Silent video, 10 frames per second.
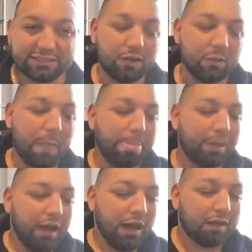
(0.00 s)
So
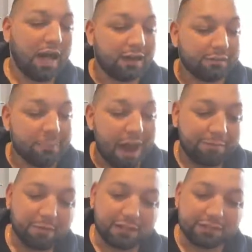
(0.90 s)
a lot of my
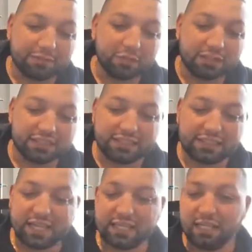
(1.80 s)
friends in real
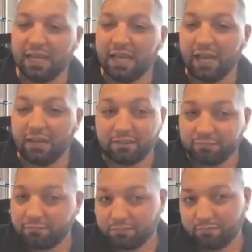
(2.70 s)
estate,
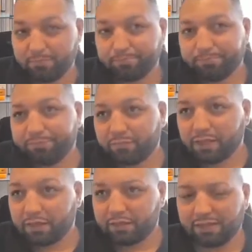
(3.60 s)

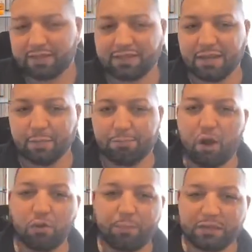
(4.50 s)
not that they're
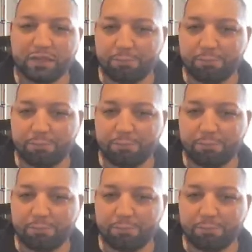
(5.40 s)
broke, but they're